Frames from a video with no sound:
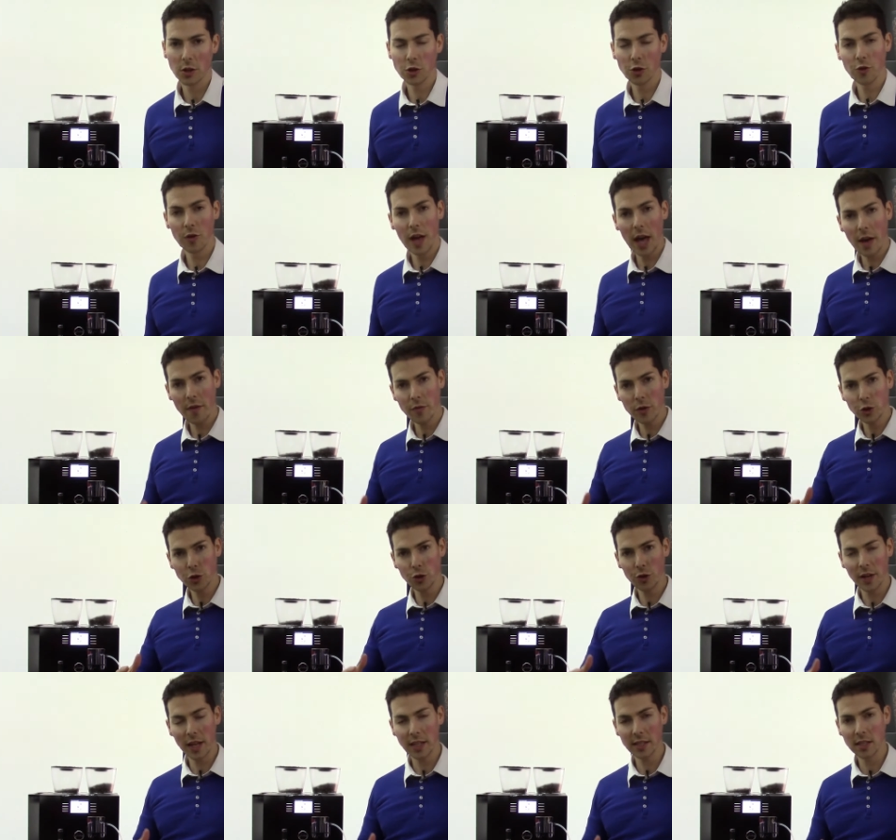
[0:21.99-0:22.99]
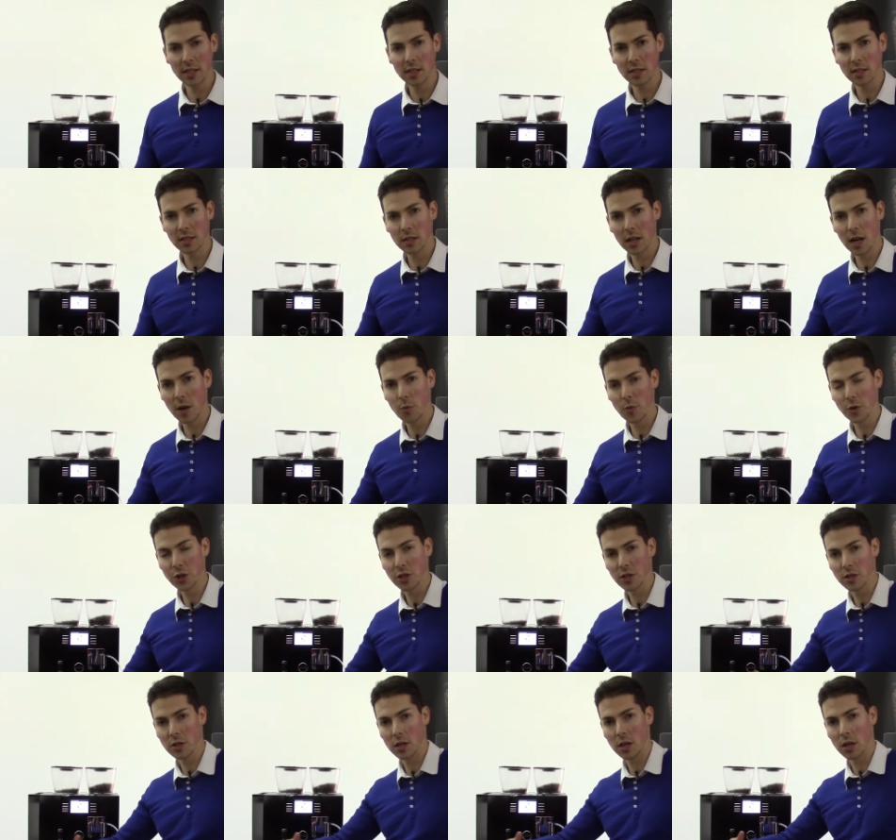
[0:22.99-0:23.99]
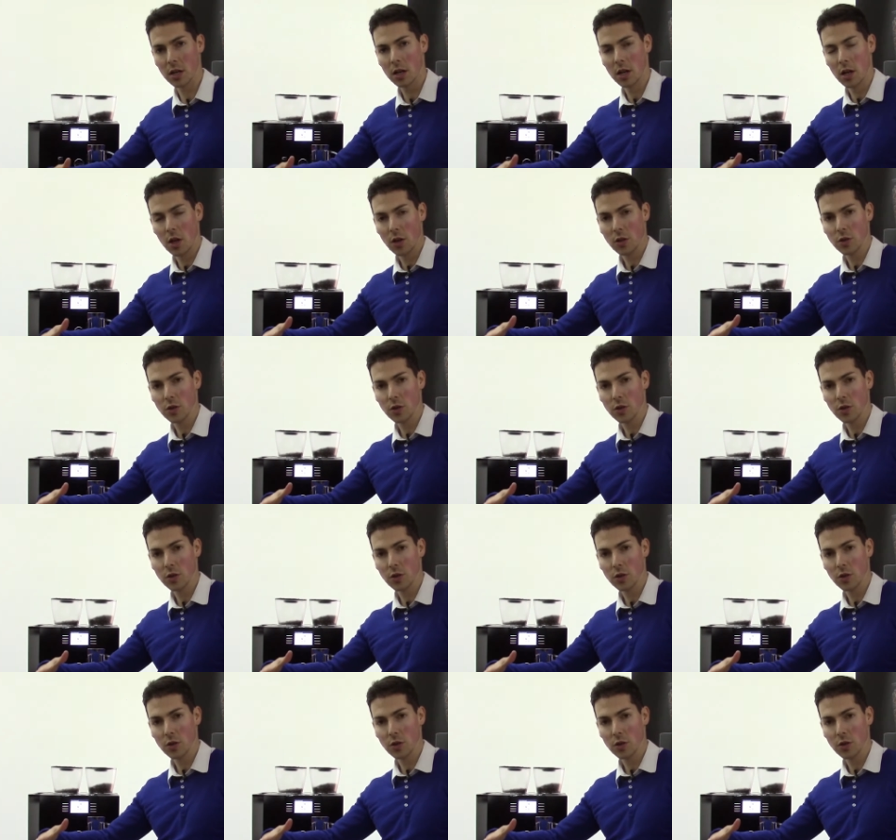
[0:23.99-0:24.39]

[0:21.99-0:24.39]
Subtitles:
So you have the Jura X9, which is the